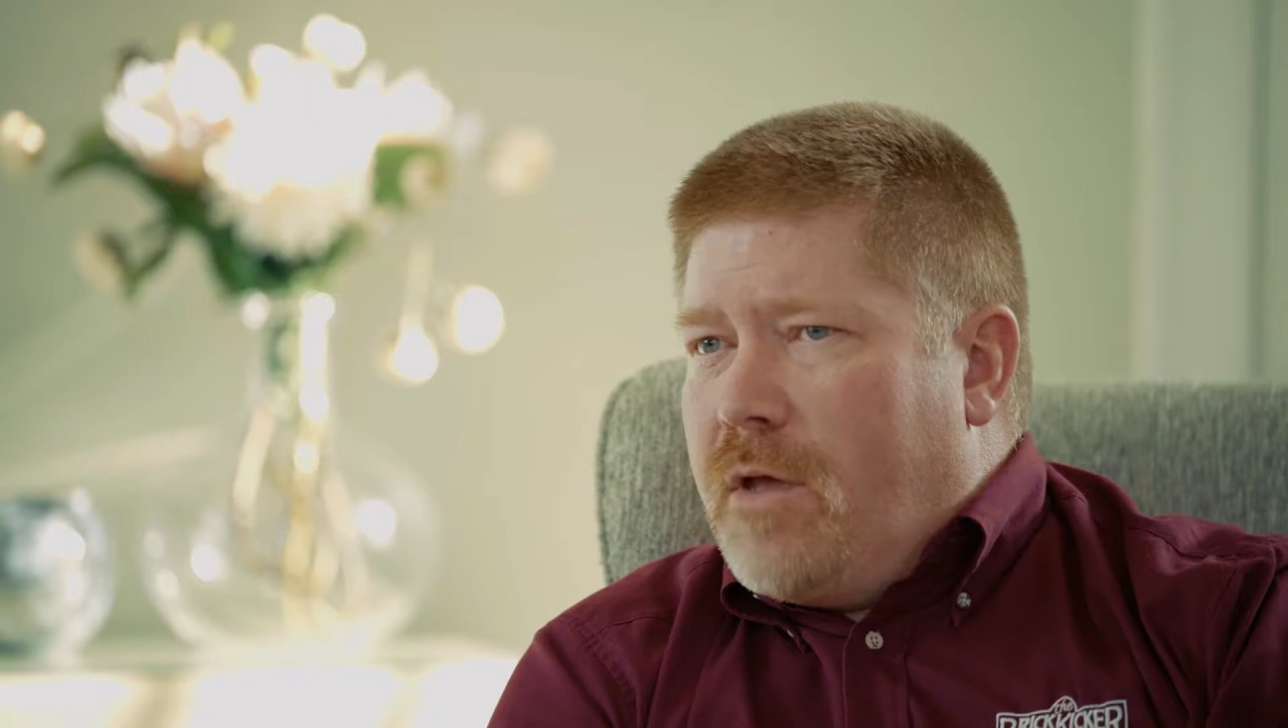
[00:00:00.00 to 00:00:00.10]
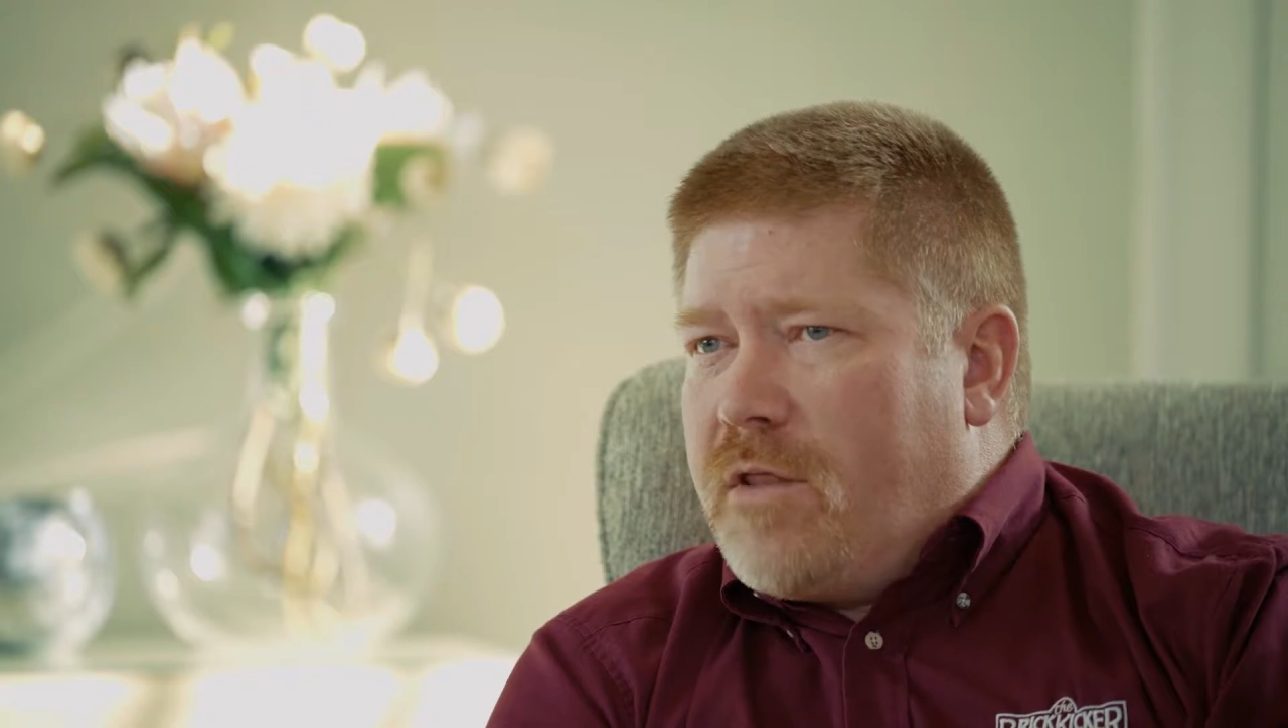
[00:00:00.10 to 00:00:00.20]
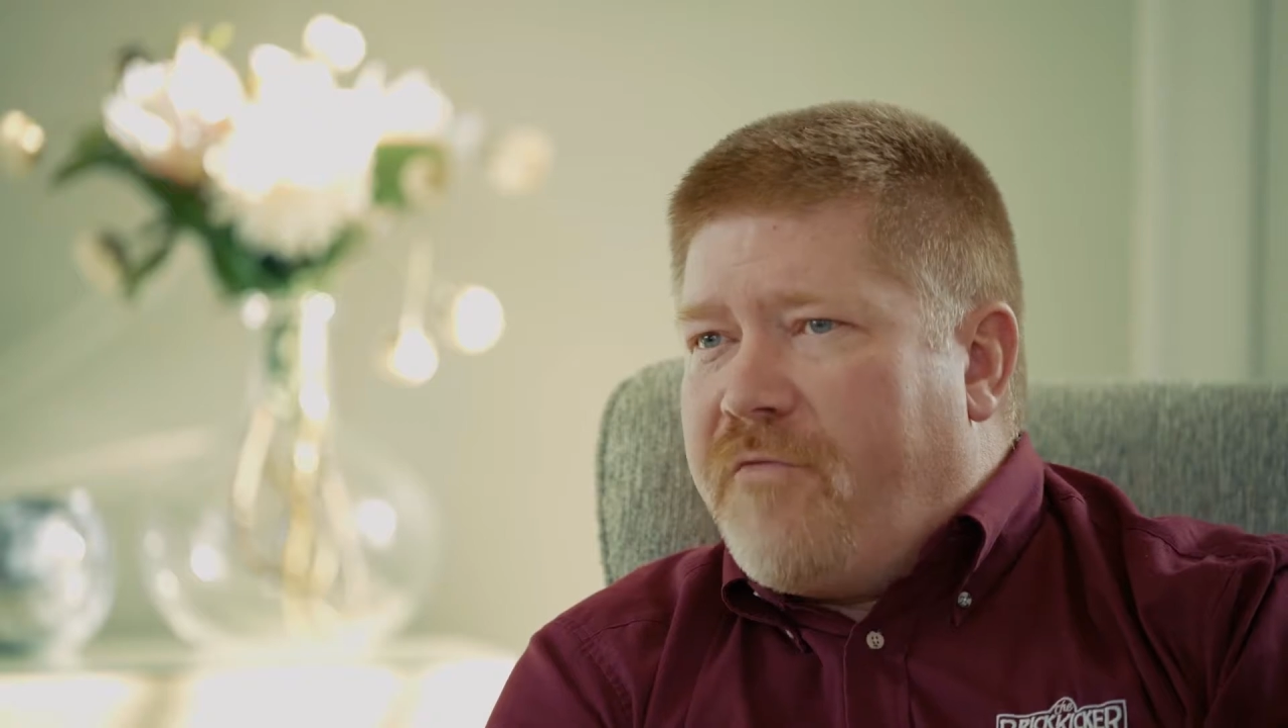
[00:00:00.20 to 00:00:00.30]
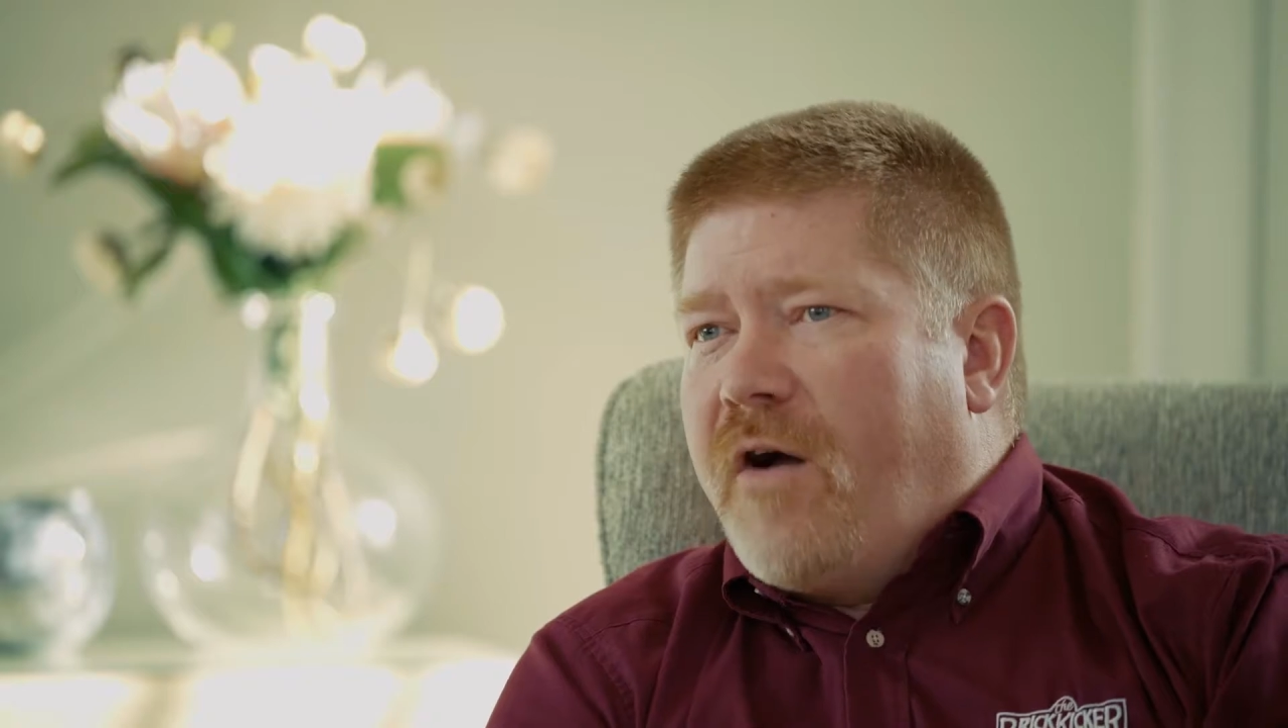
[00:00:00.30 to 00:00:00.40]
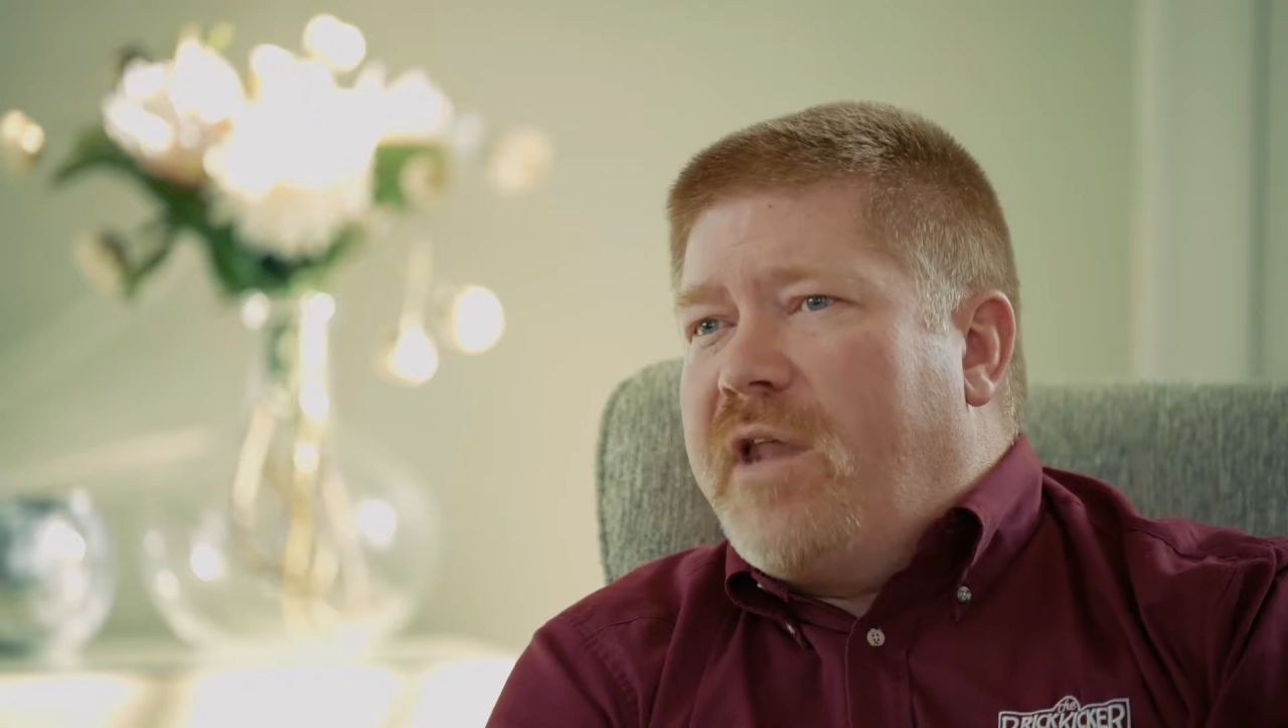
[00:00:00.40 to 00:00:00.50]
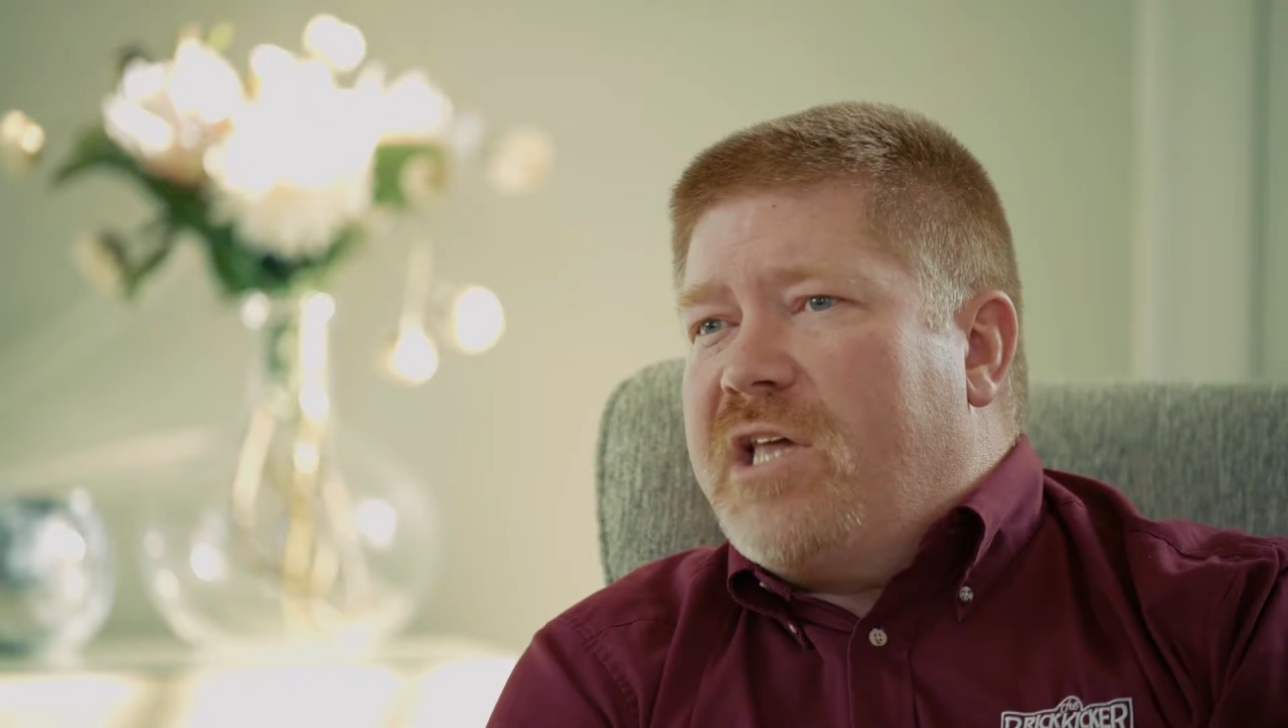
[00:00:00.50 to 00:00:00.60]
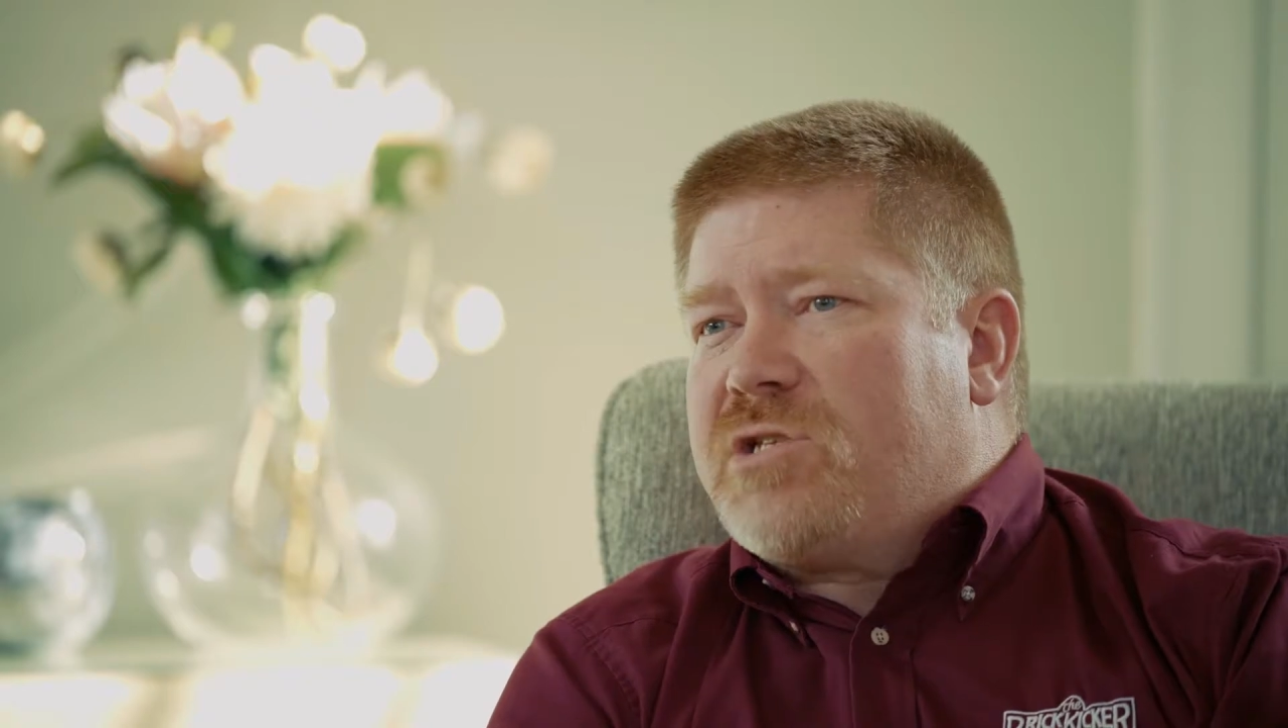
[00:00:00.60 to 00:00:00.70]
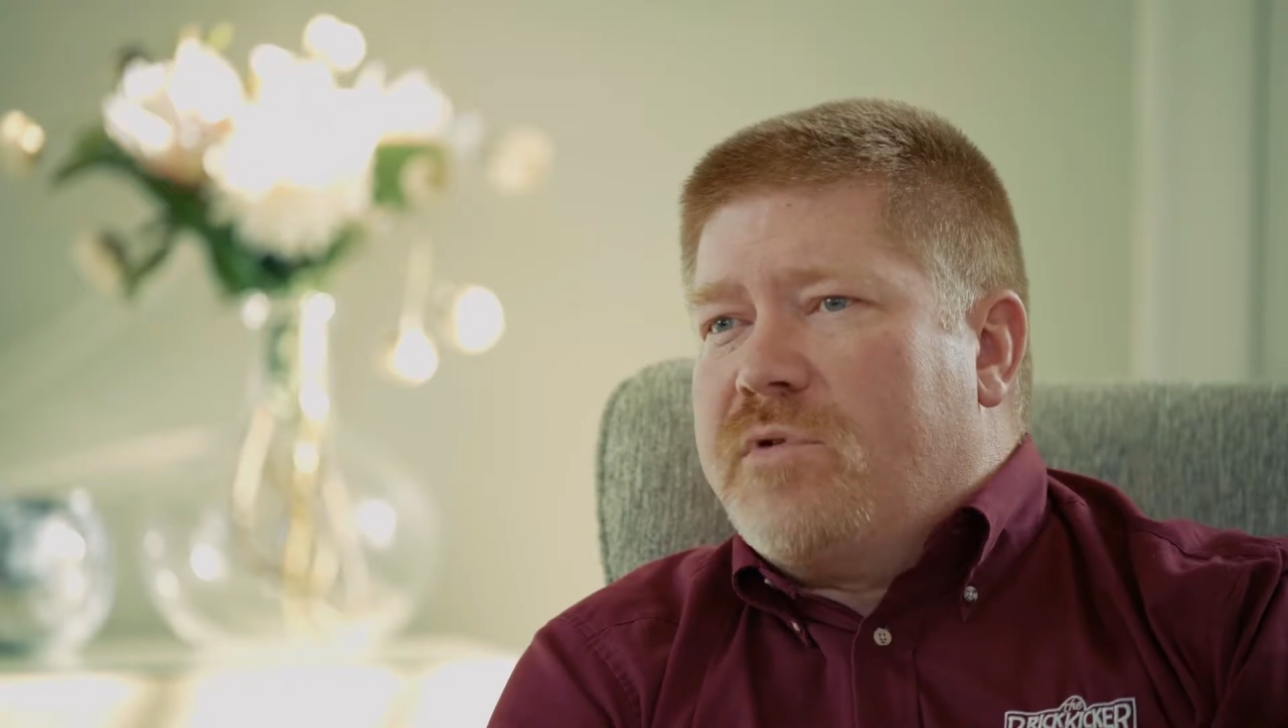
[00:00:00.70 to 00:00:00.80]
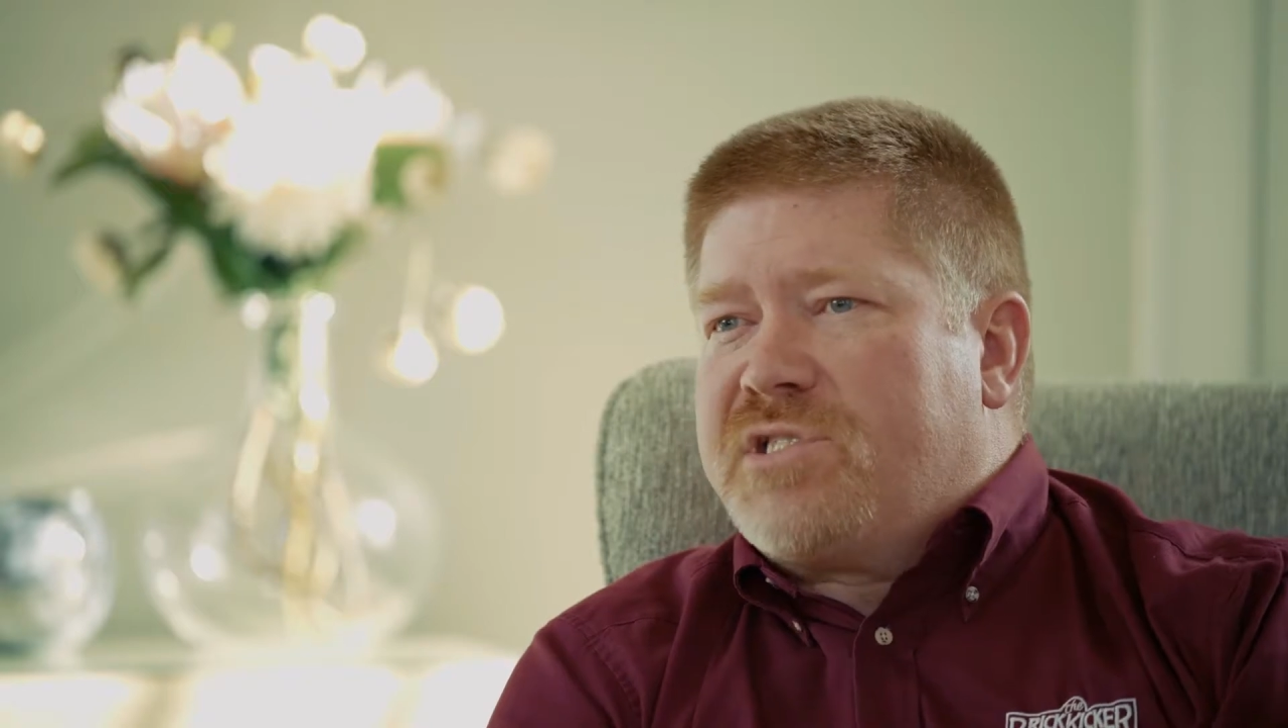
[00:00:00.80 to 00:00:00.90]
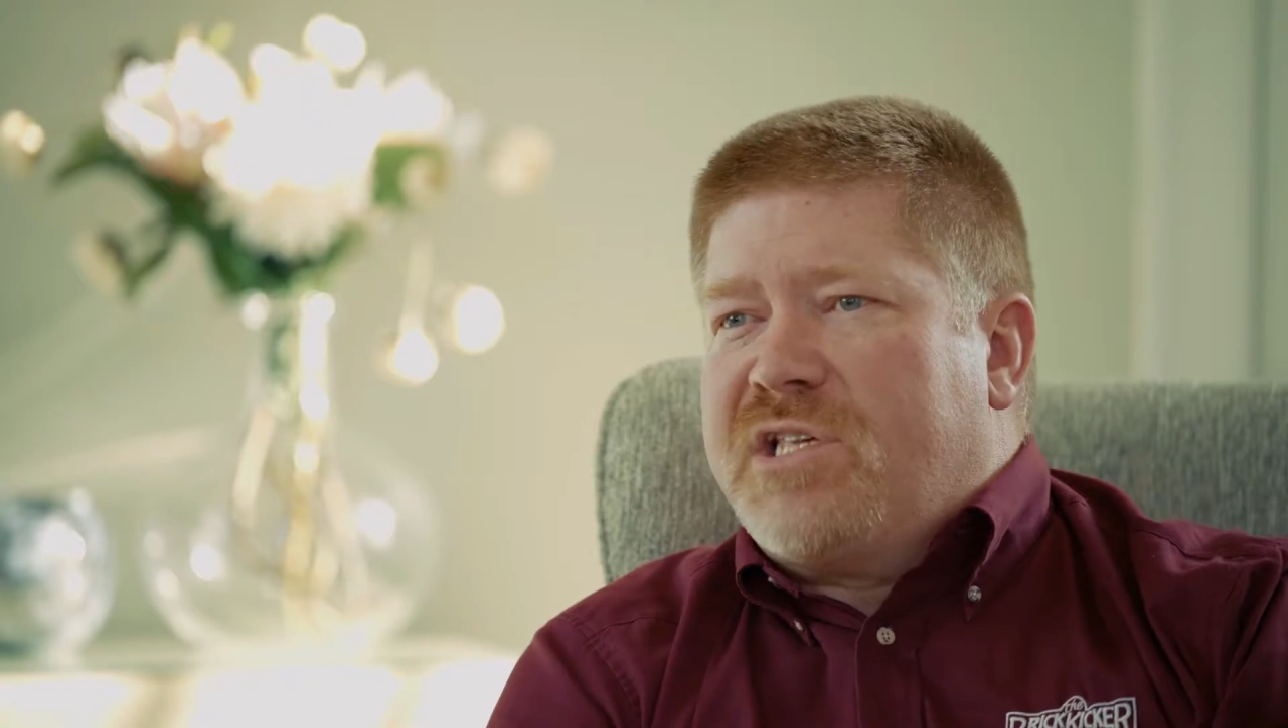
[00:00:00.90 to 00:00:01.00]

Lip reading: The foundation was